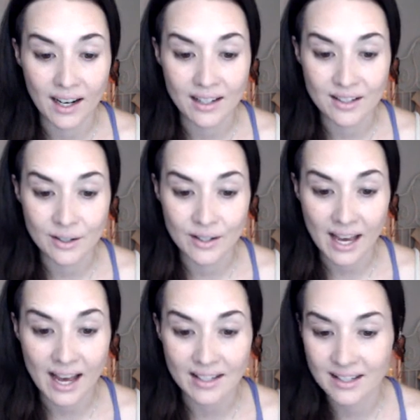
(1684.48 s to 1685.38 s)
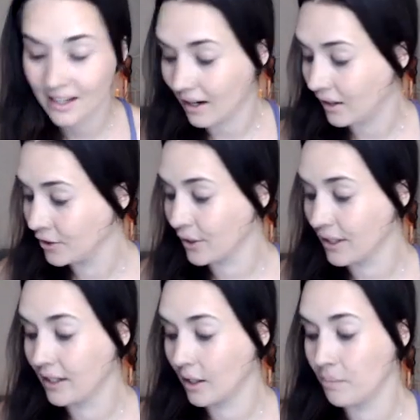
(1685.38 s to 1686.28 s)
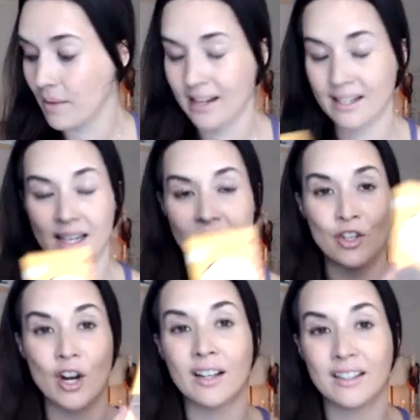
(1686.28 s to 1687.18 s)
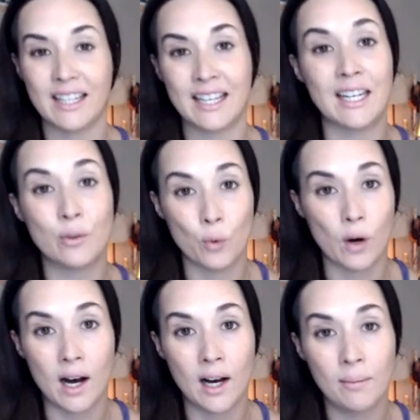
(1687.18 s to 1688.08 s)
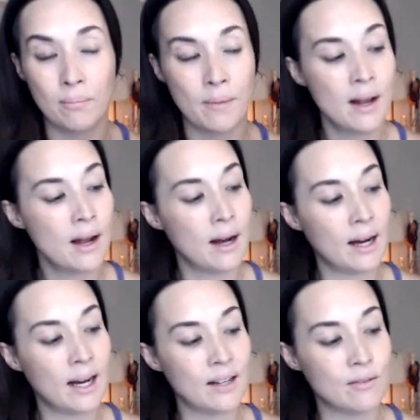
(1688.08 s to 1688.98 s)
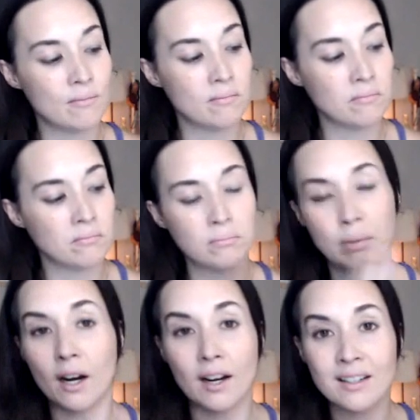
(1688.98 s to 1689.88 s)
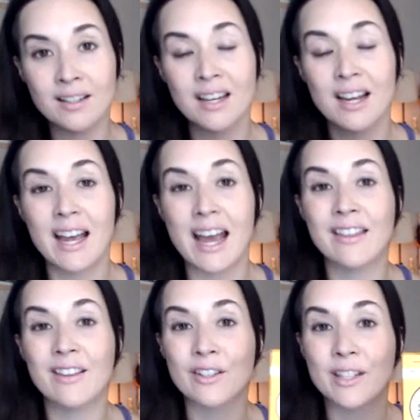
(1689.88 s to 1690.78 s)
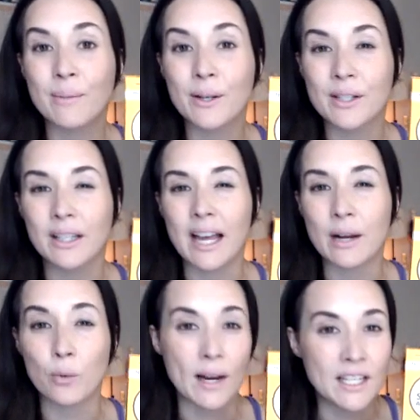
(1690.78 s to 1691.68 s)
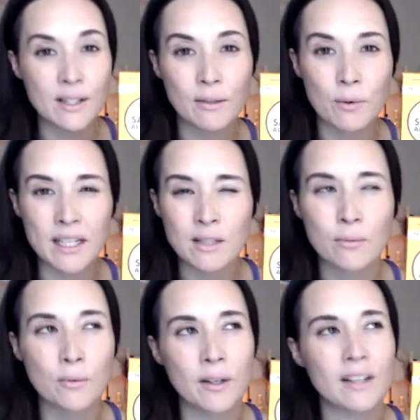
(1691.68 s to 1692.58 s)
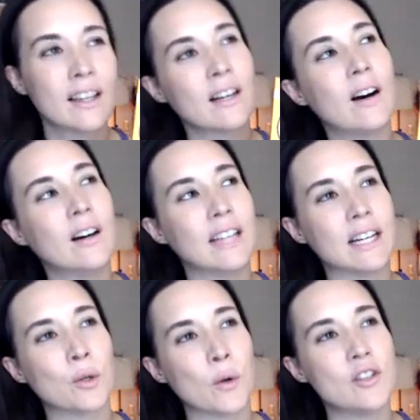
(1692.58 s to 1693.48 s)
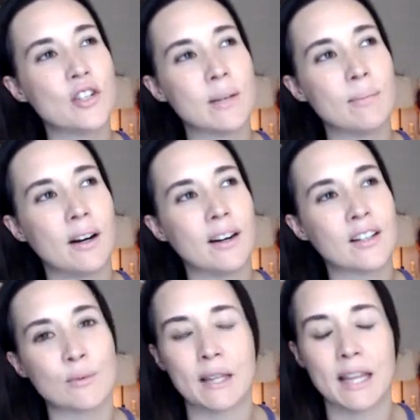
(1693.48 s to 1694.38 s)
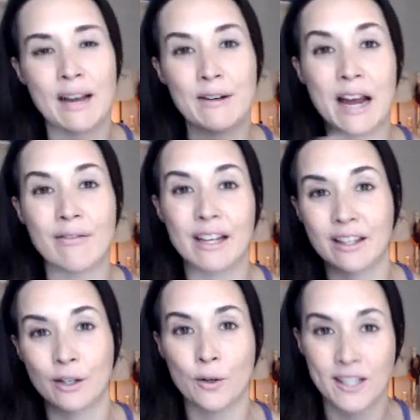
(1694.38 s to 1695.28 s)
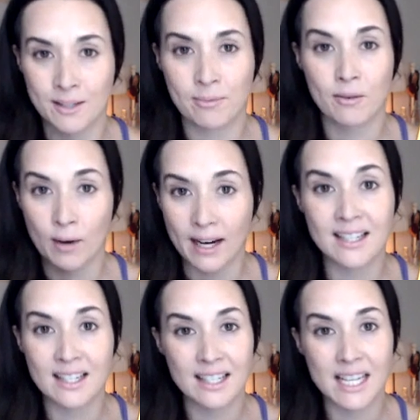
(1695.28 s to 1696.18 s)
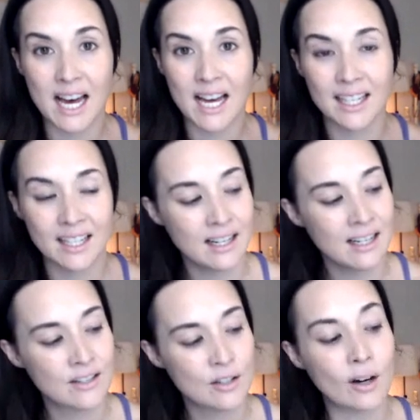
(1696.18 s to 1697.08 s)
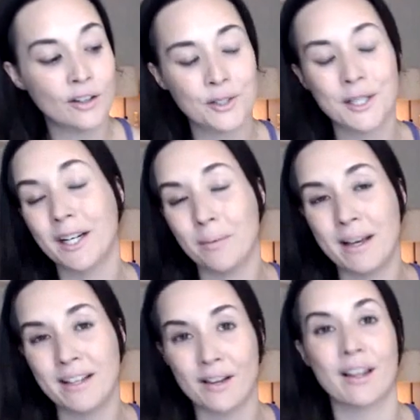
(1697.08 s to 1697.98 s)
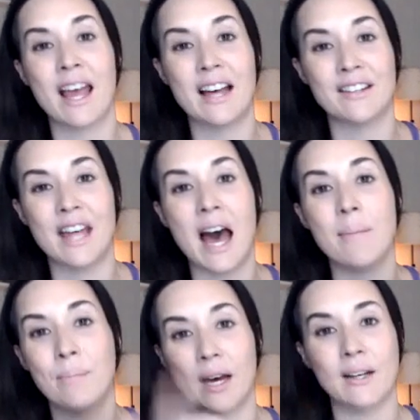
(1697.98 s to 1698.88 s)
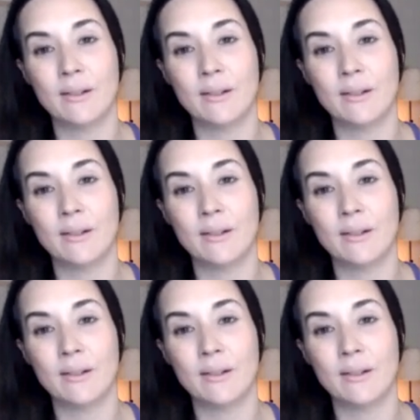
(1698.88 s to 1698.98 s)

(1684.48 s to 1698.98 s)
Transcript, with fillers: So, yes, Alter Eco makes chocolate quinoa uh, bars, and they're similar to like rice, rice what are they called? Like crunchy bars where they would have like the crisp rice inside. So Alter Eco basically has that, but